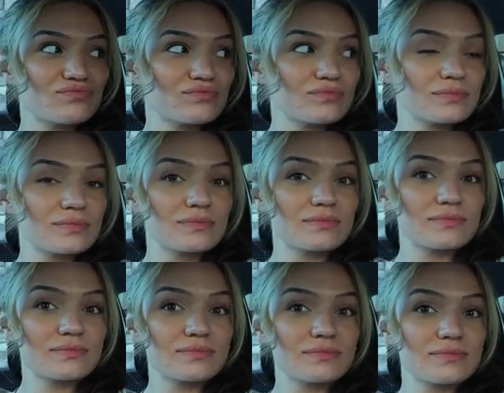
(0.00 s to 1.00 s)

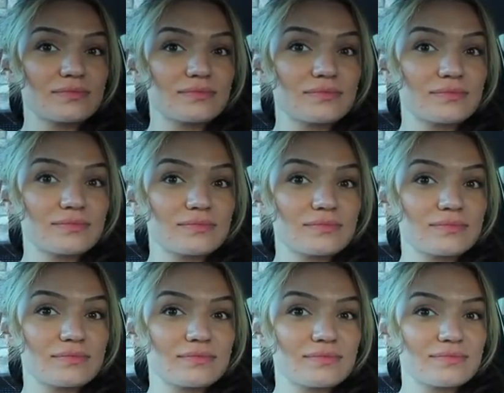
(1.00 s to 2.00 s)
(not speaking)